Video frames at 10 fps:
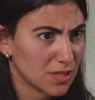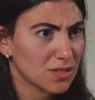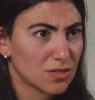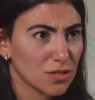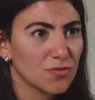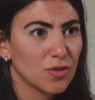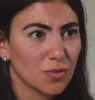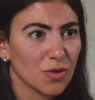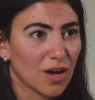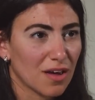very stressful
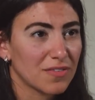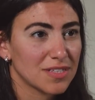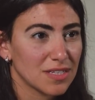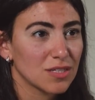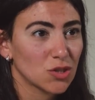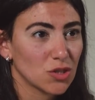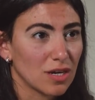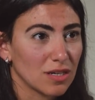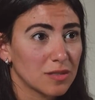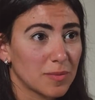when you have a sick
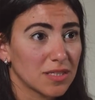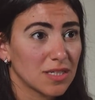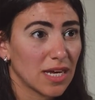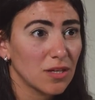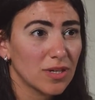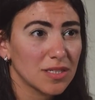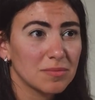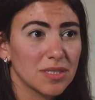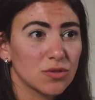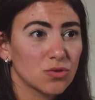child, but can you let
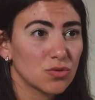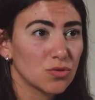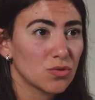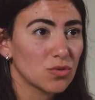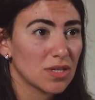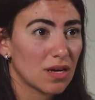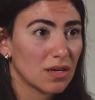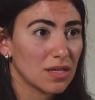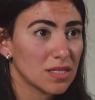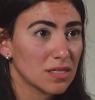me to do
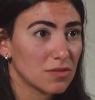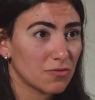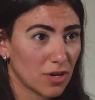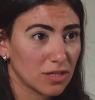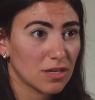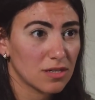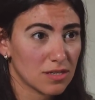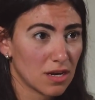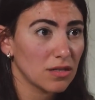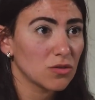his vital
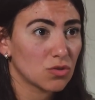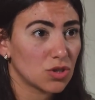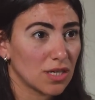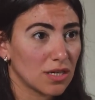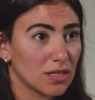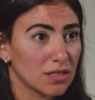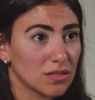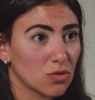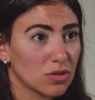sign to check his